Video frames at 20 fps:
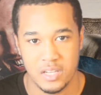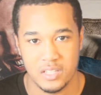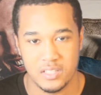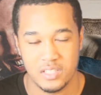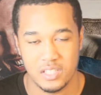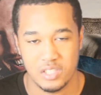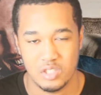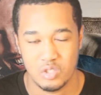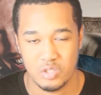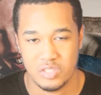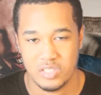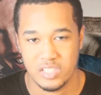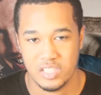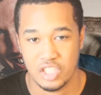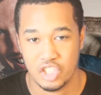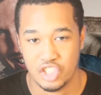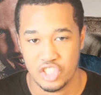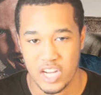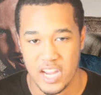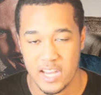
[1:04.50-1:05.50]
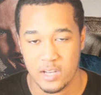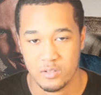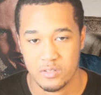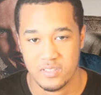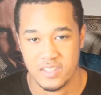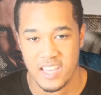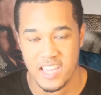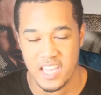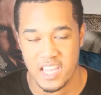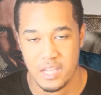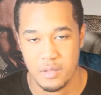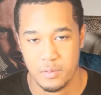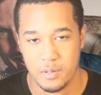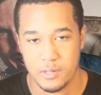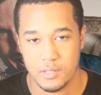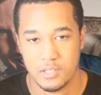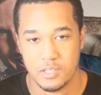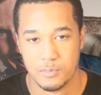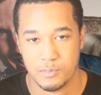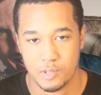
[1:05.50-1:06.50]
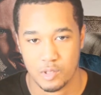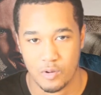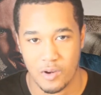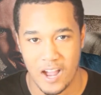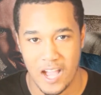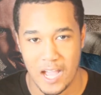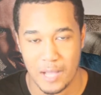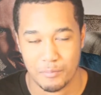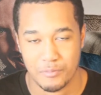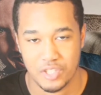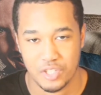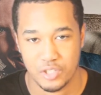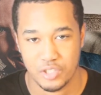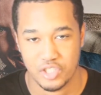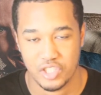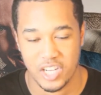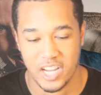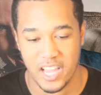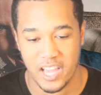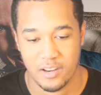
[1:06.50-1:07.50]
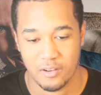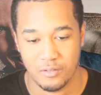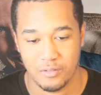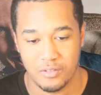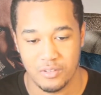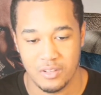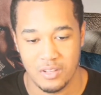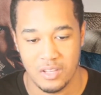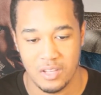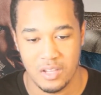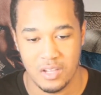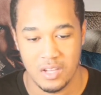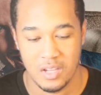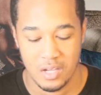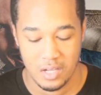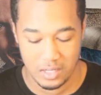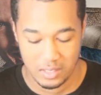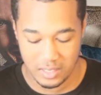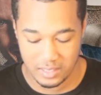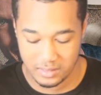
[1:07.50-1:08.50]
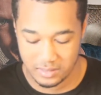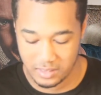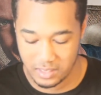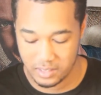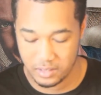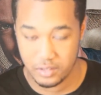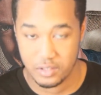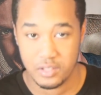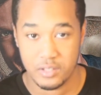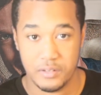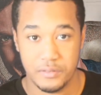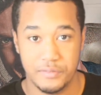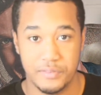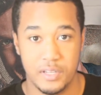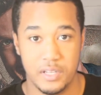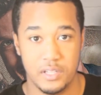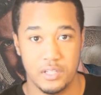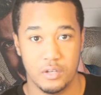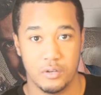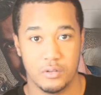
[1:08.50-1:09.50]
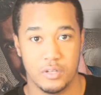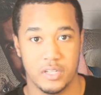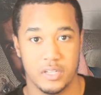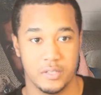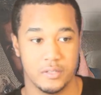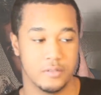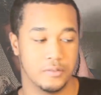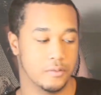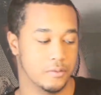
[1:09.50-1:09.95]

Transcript: until you see the channel's name and subscribe to the channel. Let's get into the video then.